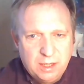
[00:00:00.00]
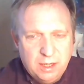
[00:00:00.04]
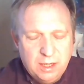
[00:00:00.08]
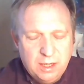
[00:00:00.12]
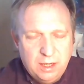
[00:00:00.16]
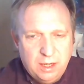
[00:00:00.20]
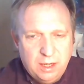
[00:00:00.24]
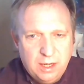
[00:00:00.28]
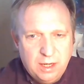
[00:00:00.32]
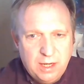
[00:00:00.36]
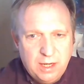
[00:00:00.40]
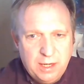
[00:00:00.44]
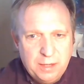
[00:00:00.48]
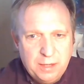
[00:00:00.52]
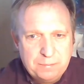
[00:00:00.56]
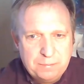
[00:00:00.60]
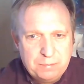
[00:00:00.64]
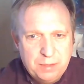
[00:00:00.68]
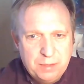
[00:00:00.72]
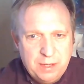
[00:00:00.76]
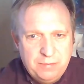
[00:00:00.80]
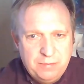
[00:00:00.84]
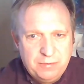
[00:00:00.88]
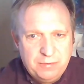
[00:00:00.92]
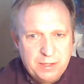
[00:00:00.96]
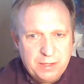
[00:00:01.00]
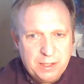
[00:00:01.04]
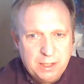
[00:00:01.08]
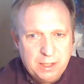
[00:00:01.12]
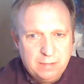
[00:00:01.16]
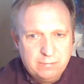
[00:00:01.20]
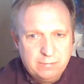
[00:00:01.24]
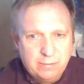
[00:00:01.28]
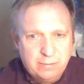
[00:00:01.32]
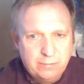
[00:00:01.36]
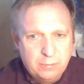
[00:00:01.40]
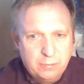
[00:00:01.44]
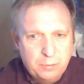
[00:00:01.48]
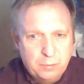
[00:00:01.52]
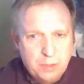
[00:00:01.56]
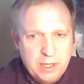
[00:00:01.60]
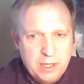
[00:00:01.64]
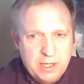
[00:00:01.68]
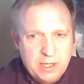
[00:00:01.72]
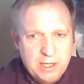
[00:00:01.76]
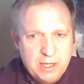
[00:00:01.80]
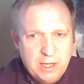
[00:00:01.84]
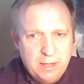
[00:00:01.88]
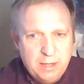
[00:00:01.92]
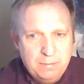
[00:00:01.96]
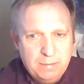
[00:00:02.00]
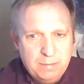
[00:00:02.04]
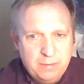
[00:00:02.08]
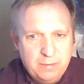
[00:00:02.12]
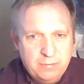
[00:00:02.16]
I had a briefing over the weekend